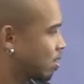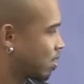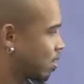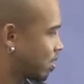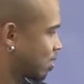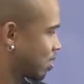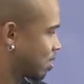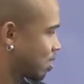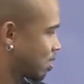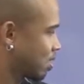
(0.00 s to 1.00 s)

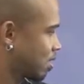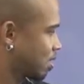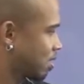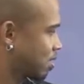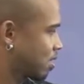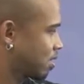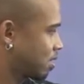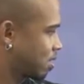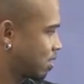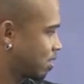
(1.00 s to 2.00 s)

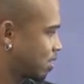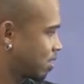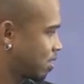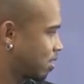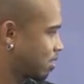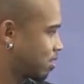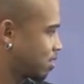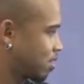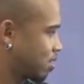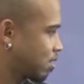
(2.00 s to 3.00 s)

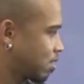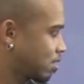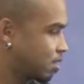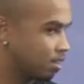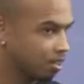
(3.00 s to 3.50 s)
[no speech]